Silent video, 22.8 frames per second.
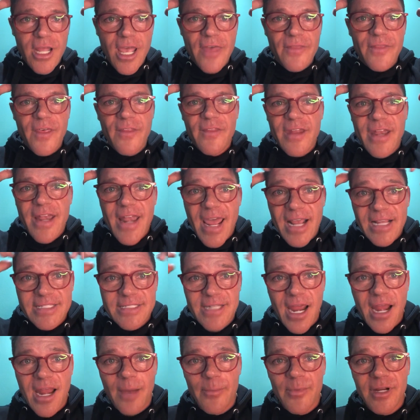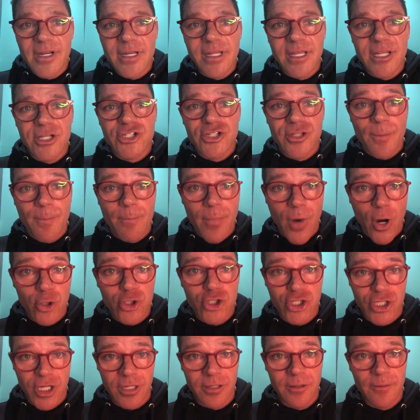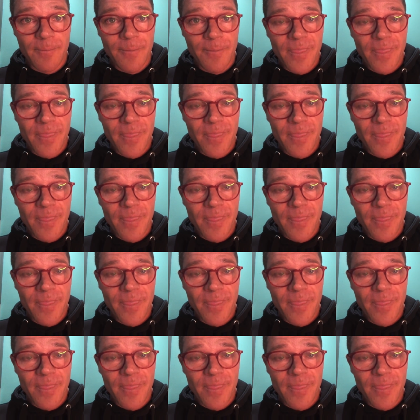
and then the next night, I'm going to teach the motion.